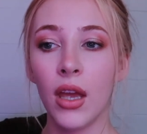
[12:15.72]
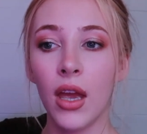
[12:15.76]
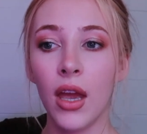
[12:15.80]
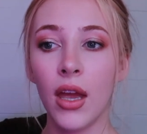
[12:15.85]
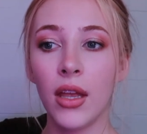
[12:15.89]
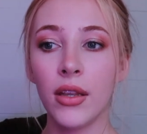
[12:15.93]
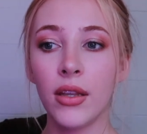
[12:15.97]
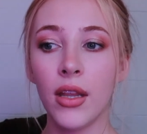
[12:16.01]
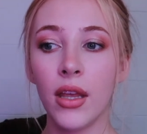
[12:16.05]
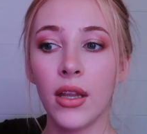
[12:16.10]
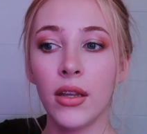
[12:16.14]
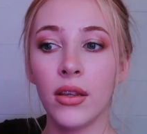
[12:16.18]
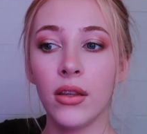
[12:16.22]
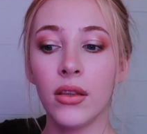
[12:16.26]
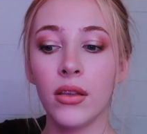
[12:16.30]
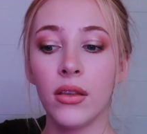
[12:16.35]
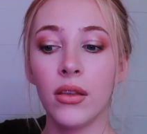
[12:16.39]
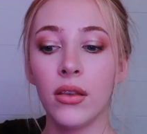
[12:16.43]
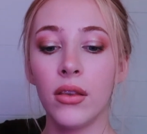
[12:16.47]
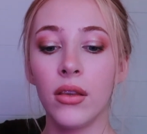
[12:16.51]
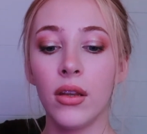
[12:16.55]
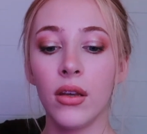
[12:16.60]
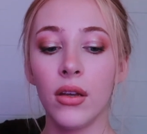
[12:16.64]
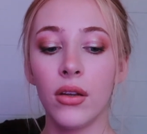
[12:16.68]
and
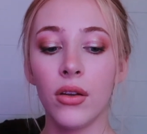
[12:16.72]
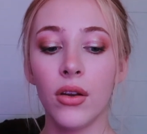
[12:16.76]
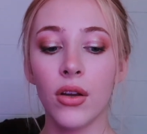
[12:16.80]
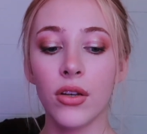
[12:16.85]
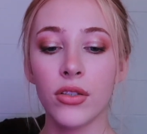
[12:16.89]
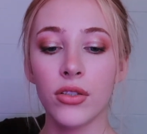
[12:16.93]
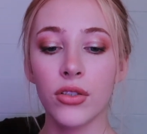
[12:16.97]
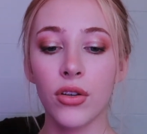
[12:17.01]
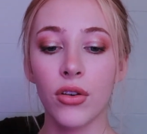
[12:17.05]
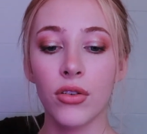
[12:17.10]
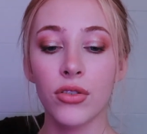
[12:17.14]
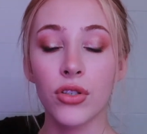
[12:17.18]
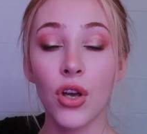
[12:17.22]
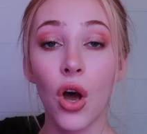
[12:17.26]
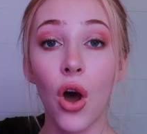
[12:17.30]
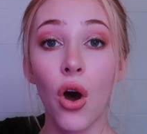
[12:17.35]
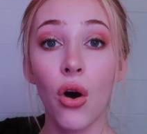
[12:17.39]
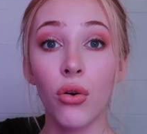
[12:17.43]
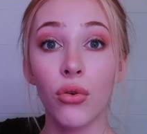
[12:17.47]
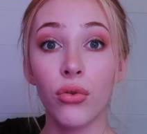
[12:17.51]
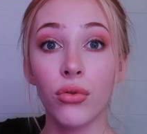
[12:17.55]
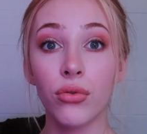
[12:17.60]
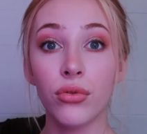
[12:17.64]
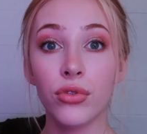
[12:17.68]
then the nurse goes,
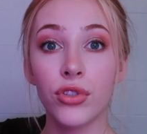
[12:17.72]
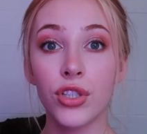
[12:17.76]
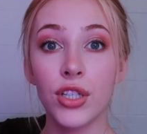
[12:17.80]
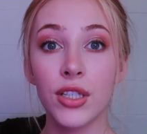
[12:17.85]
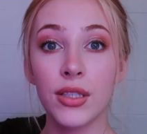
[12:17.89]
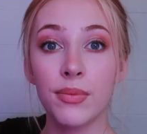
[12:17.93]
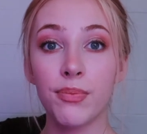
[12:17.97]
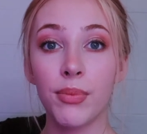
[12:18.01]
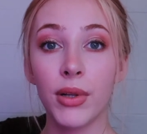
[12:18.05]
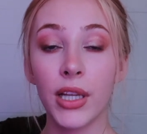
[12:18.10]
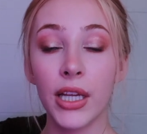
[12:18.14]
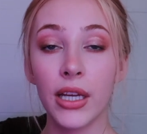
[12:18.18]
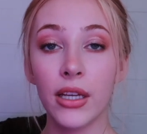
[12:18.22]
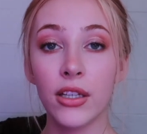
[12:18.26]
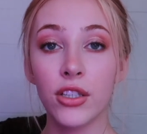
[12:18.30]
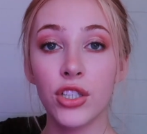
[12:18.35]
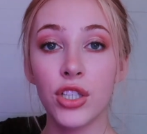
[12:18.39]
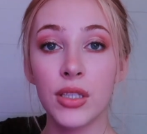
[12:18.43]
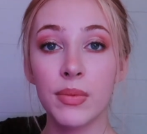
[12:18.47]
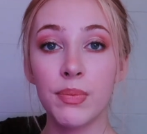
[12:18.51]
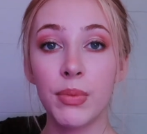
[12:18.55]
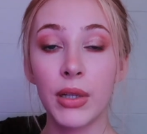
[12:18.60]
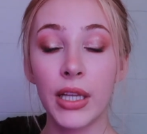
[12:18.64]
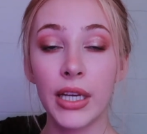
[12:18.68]
oh, she's
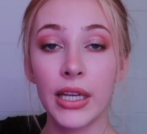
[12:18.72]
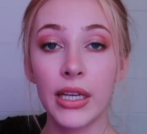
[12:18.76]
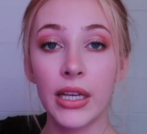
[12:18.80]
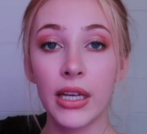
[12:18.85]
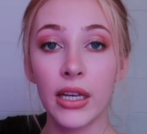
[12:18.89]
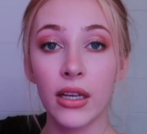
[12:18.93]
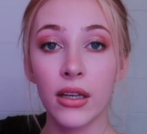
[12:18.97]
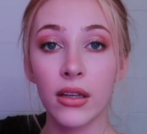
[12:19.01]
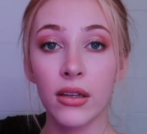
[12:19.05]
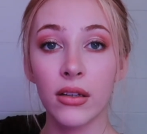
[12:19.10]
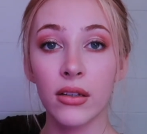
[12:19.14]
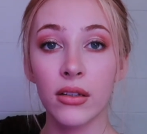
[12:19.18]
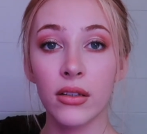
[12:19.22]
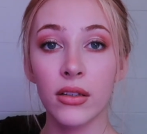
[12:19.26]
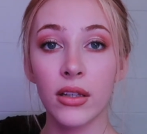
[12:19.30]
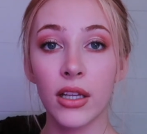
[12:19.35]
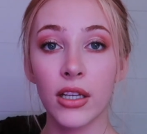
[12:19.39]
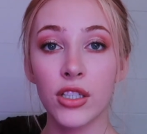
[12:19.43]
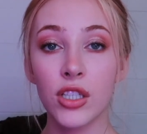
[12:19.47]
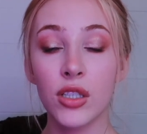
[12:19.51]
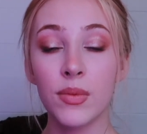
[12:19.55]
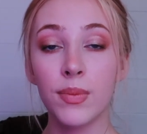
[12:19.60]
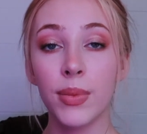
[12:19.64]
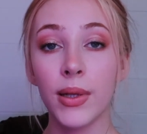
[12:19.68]
bleeding,
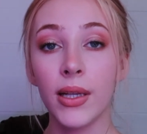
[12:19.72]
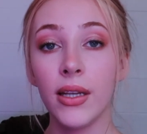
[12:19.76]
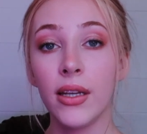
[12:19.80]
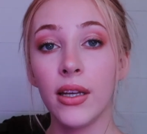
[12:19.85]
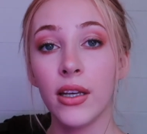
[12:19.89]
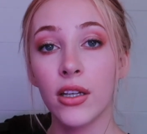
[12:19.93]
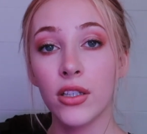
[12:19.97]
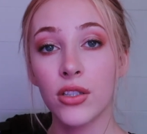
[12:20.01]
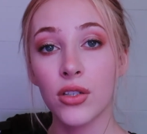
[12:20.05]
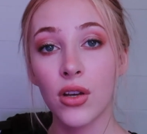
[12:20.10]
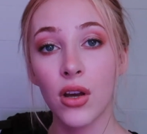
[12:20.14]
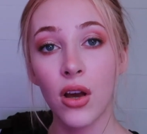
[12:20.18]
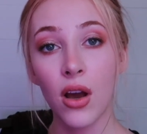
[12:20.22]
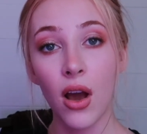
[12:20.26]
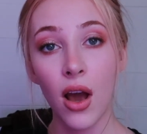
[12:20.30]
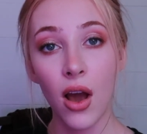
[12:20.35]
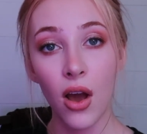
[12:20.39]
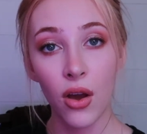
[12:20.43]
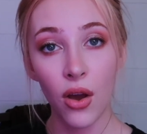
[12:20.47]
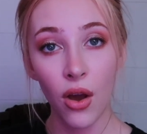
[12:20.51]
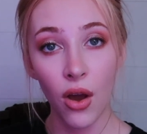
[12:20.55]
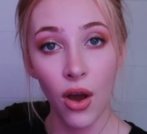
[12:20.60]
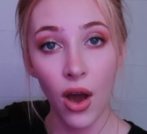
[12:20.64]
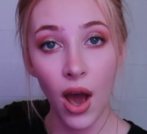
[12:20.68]
like she's bleeding into her
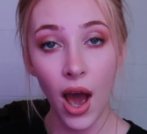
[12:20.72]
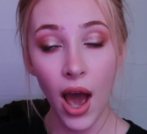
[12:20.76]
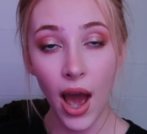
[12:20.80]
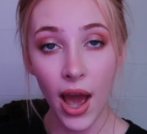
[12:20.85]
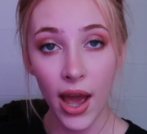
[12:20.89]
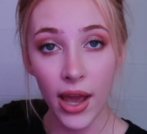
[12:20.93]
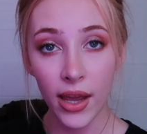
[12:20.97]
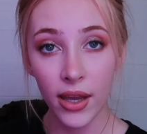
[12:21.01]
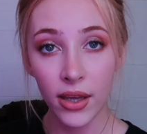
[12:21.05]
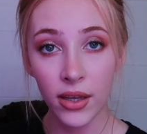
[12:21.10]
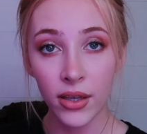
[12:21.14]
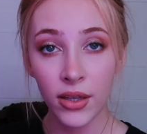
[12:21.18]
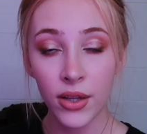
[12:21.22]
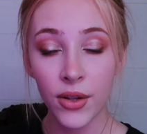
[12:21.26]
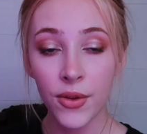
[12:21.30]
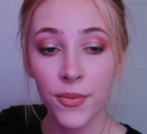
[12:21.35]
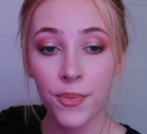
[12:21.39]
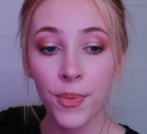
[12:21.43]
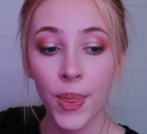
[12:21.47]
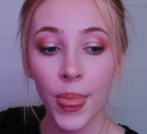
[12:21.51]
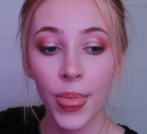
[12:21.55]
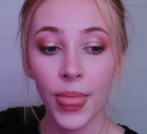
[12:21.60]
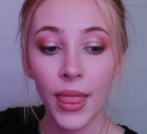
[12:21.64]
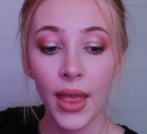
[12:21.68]
eye.
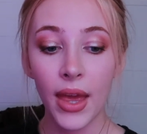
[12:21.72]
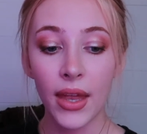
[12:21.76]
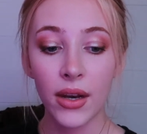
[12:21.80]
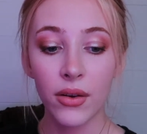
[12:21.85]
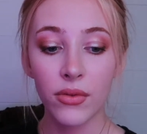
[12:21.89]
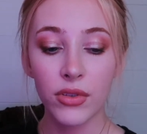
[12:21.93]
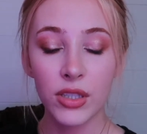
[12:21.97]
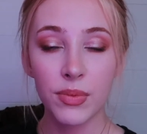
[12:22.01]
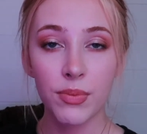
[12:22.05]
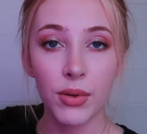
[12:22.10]
And it was